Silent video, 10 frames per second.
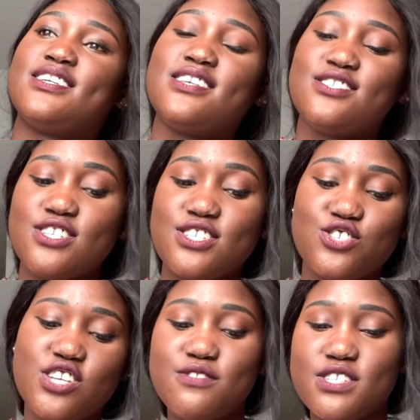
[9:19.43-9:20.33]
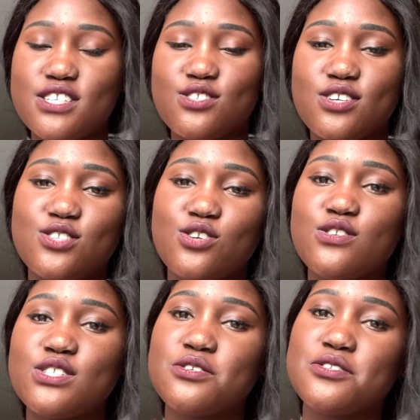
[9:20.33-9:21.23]
it's just shifty, so it's
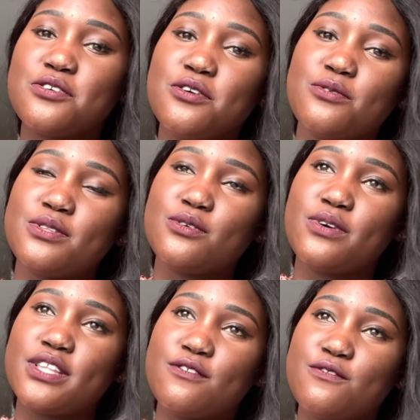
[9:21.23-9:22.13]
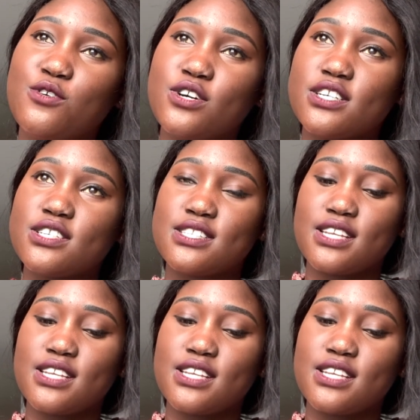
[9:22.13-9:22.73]
always good to go with the weather focus.